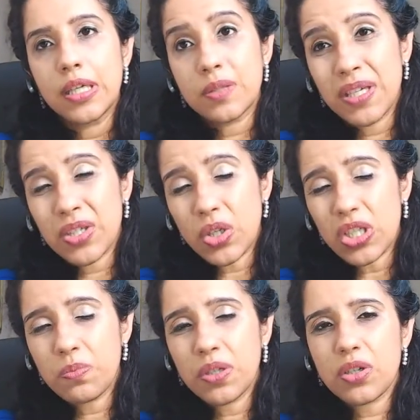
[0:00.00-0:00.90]
It's based
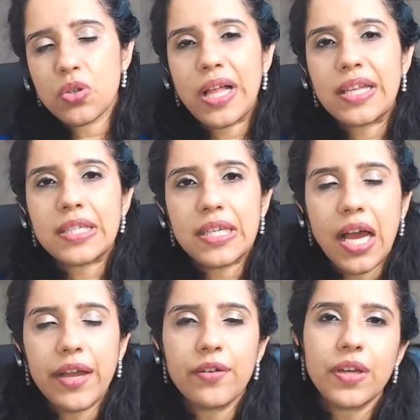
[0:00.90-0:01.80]
on spirituality,
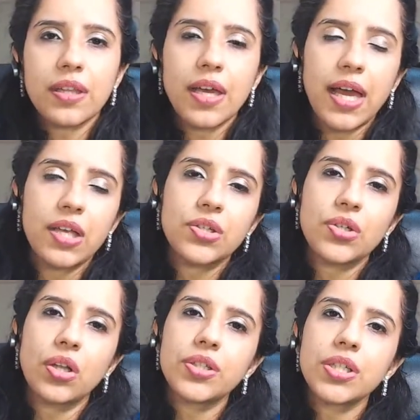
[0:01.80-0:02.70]
Ayurveda,
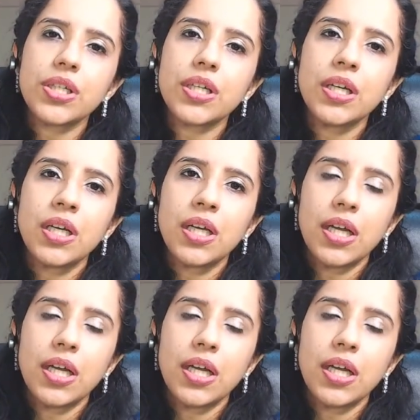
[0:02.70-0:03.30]
astrology,